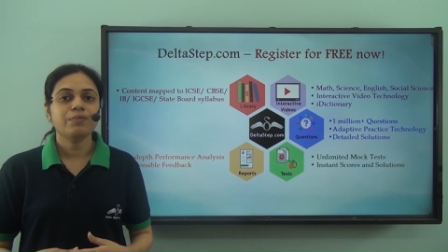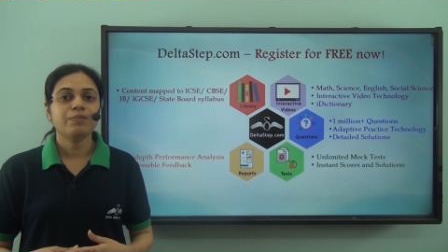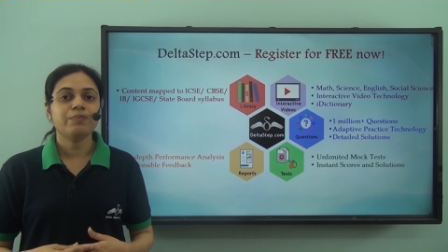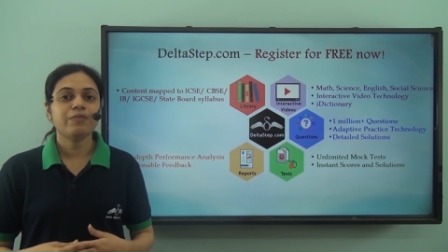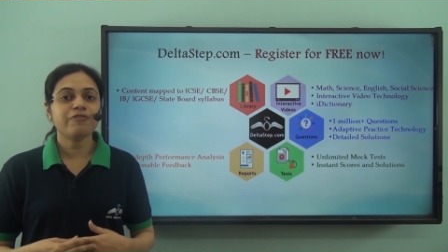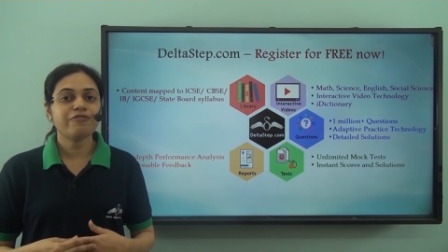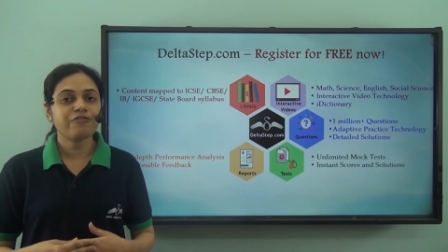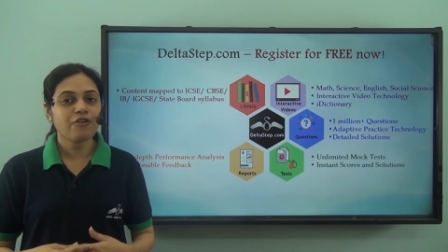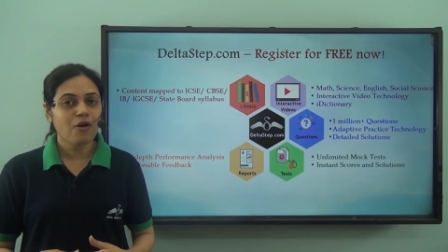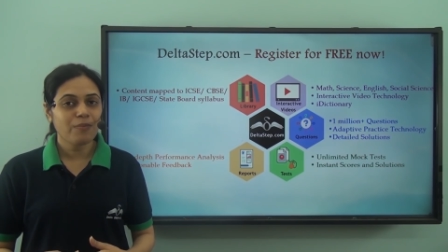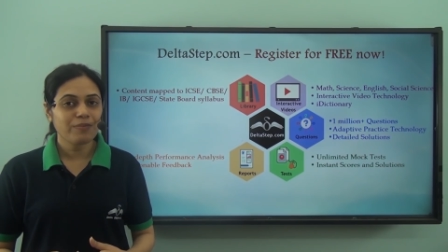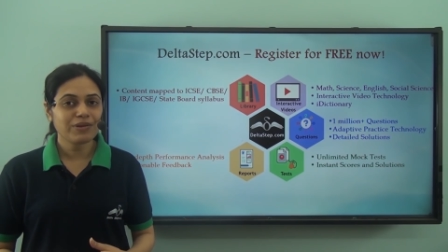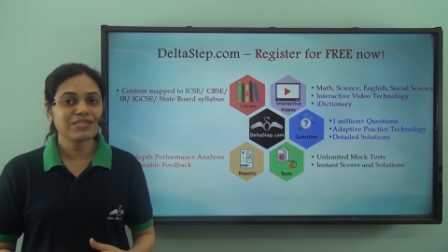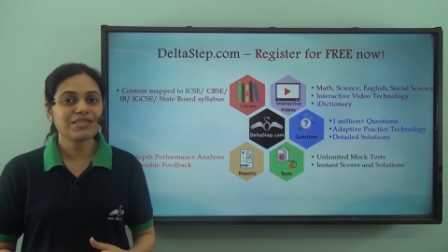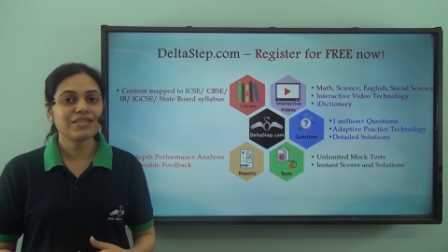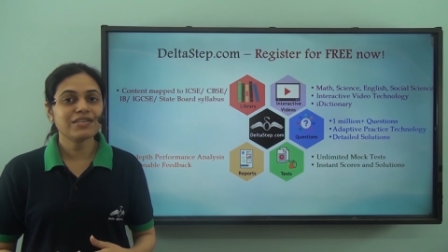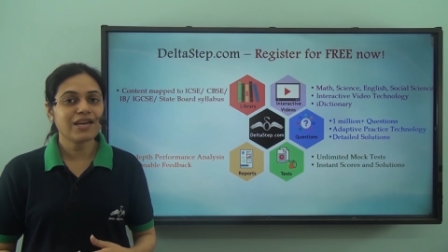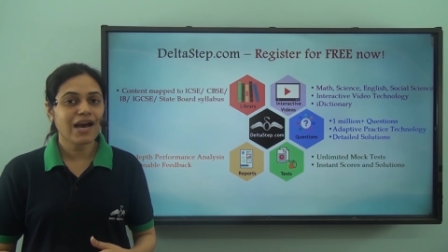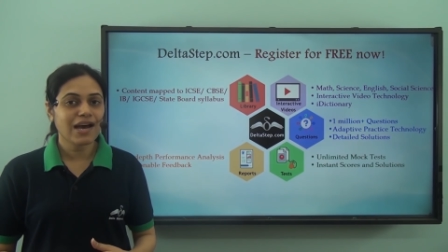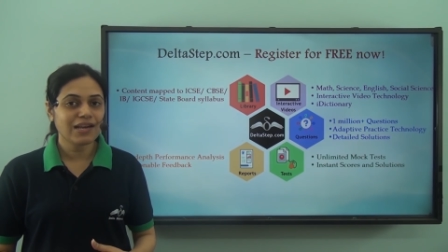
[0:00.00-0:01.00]
performance
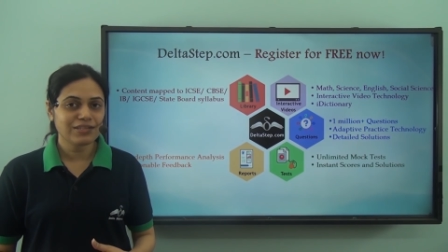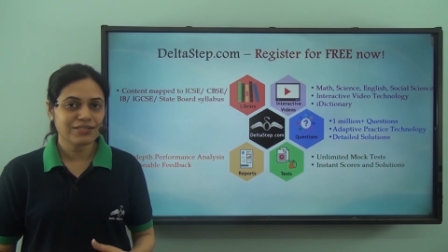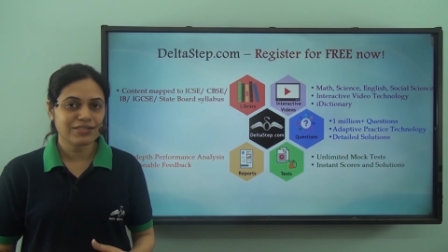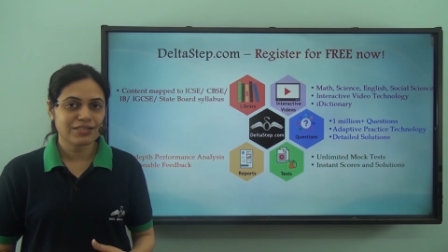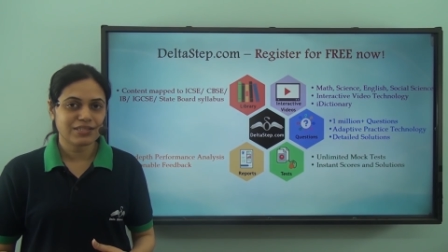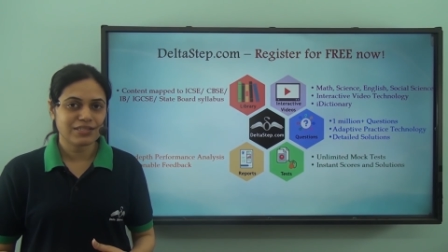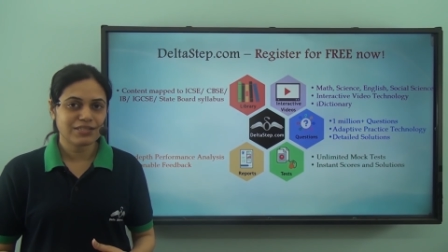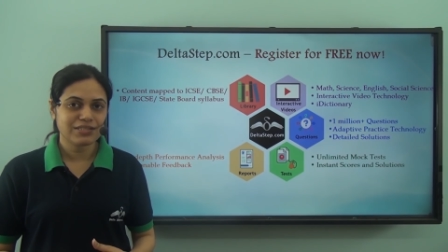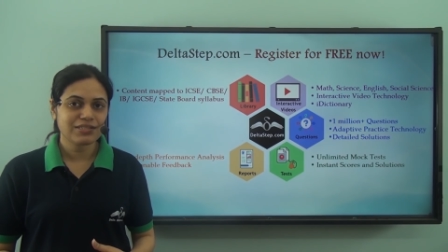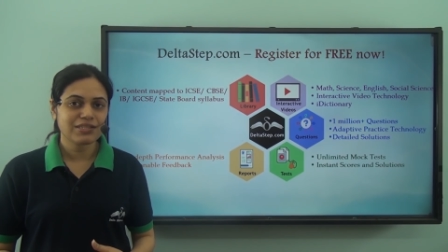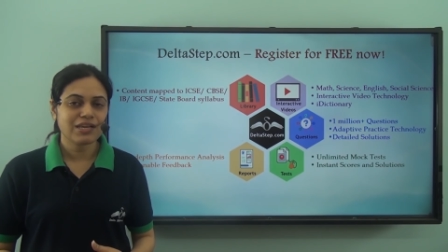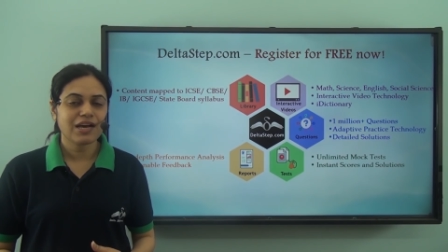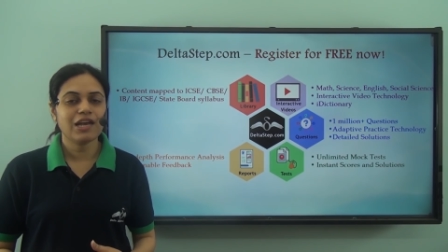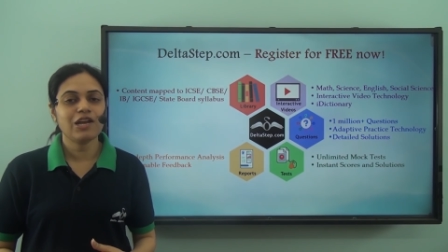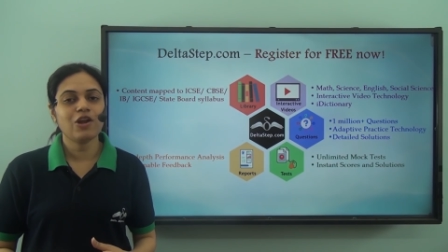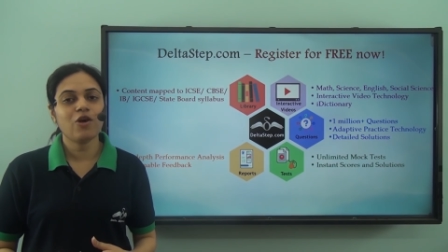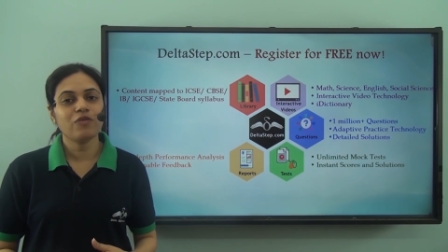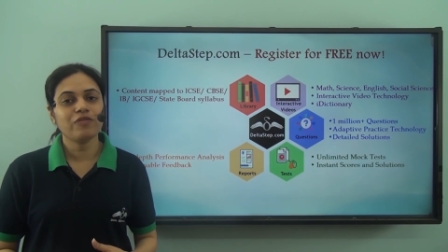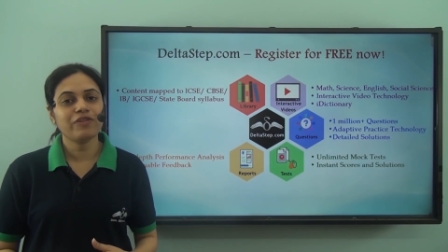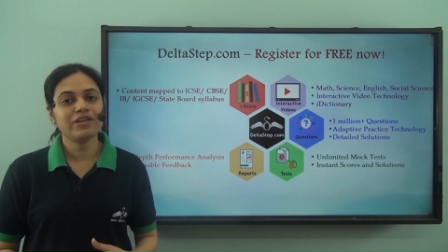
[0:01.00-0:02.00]
analysis
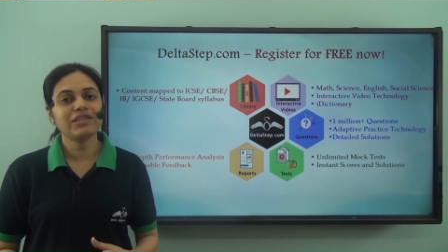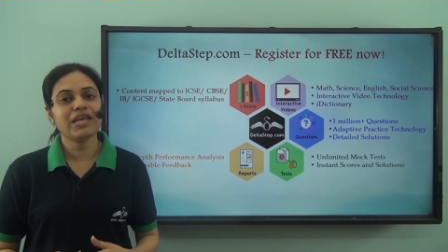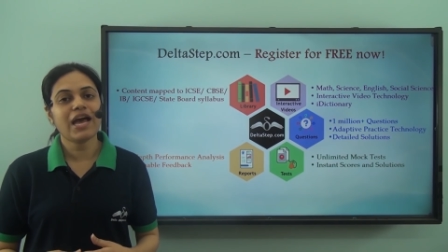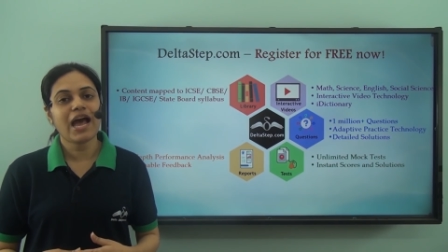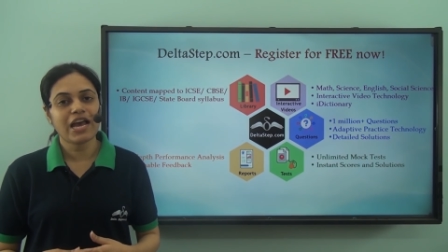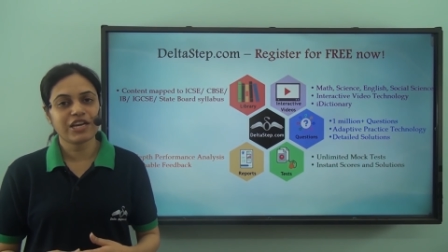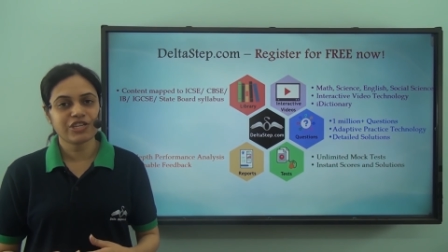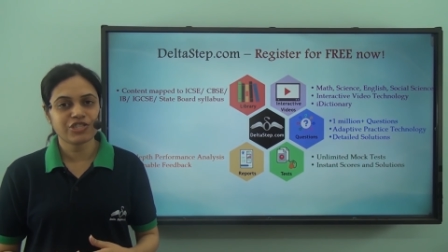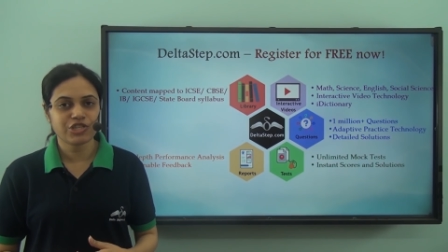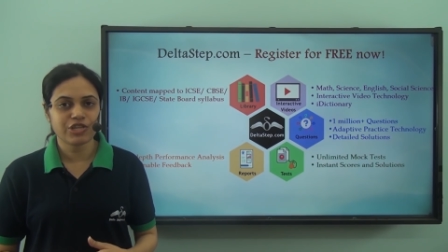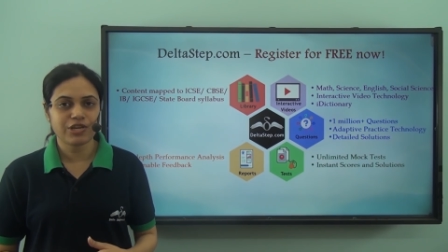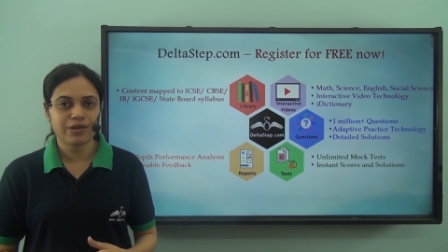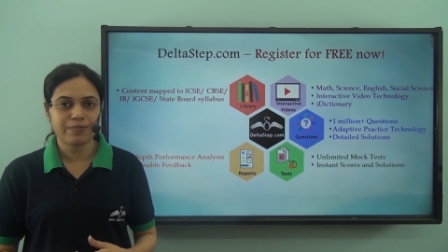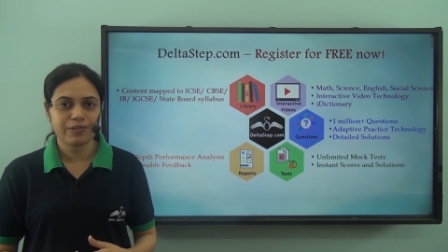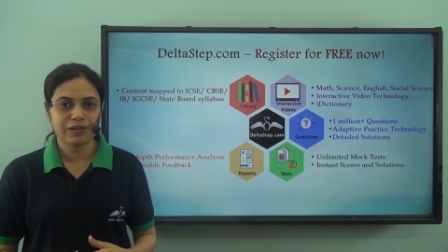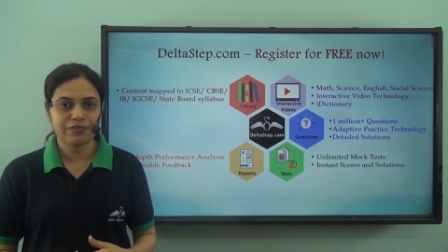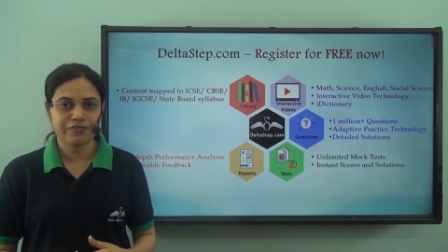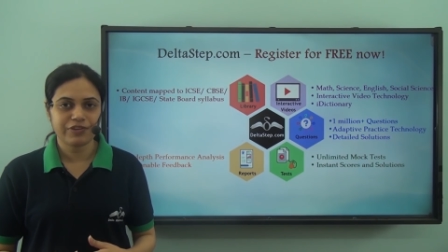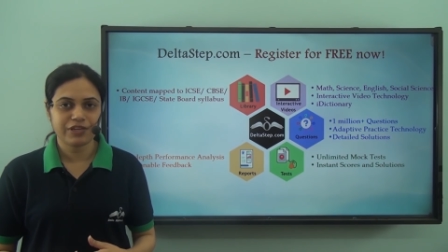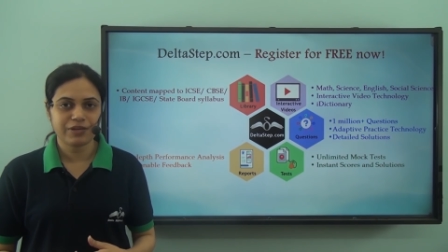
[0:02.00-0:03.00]
along with
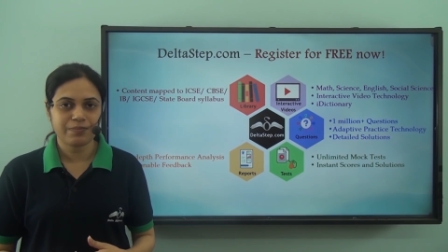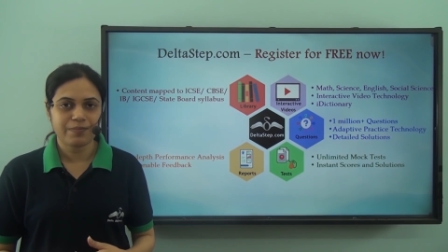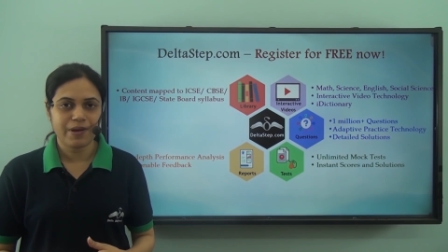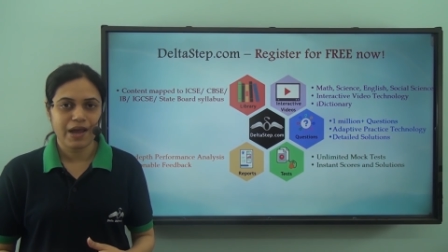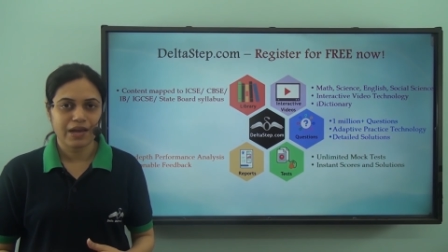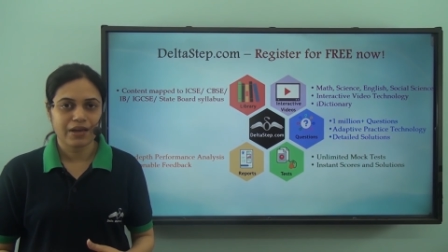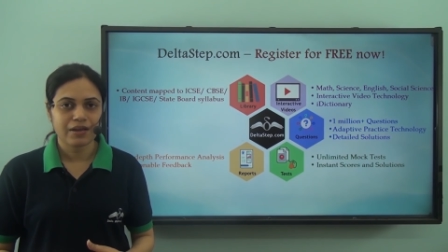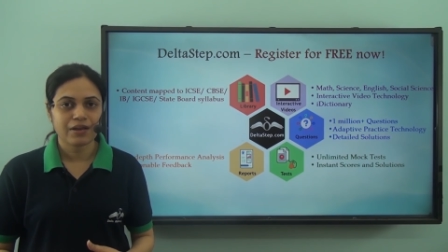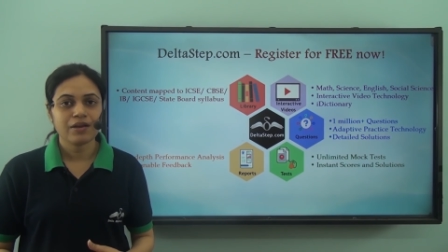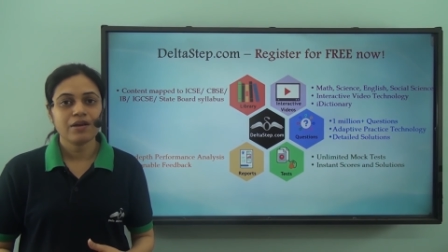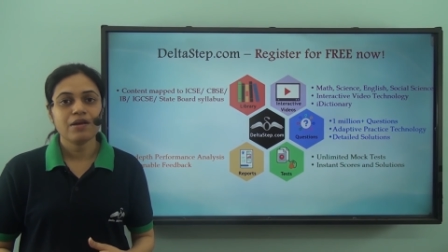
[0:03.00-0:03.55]
actionable feedback,